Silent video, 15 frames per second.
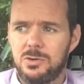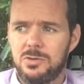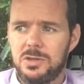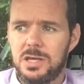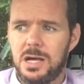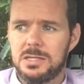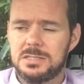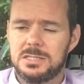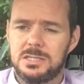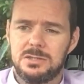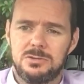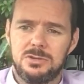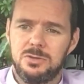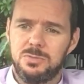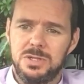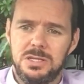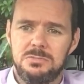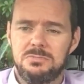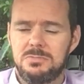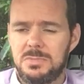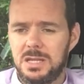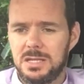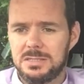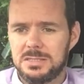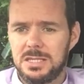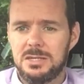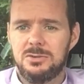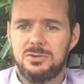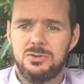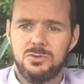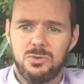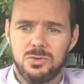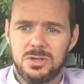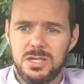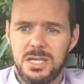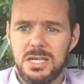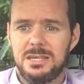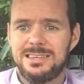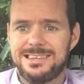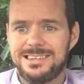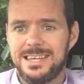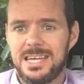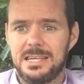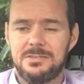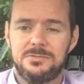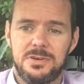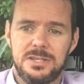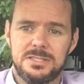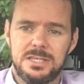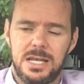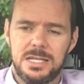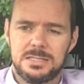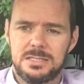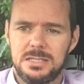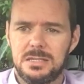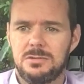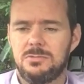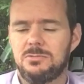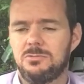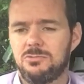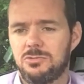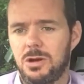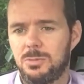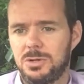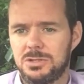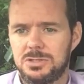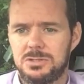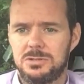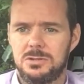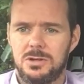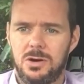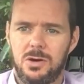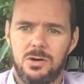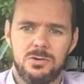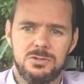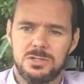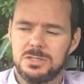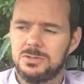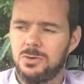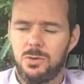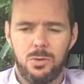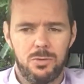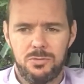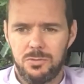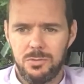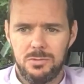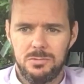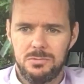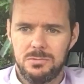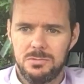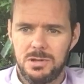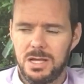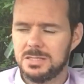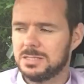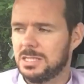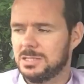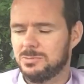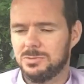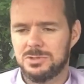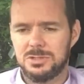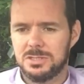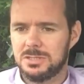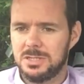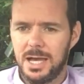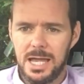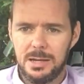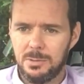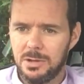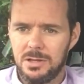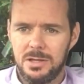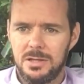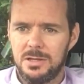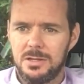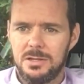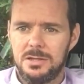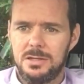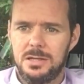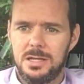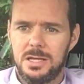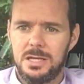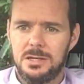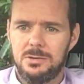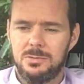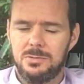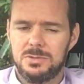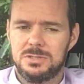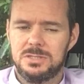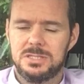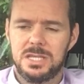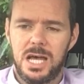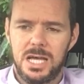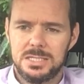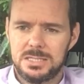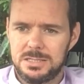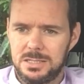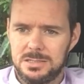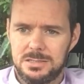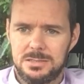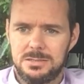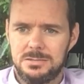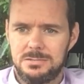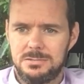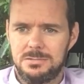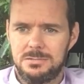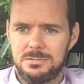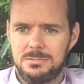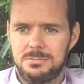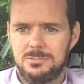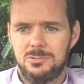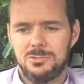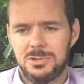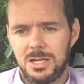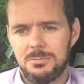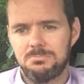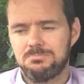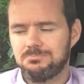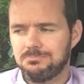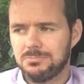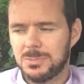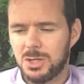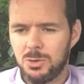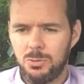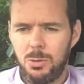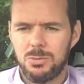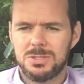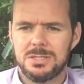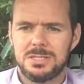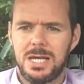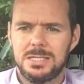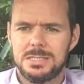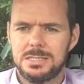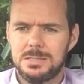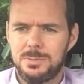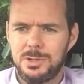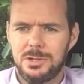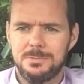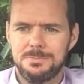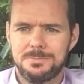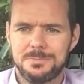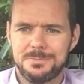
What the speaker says: the answer could be, like, say, okay, great, fantastic, rubbish, oh, just awful, last lesson was just terrible, it was disastrous. Okay, what was disastrous about it?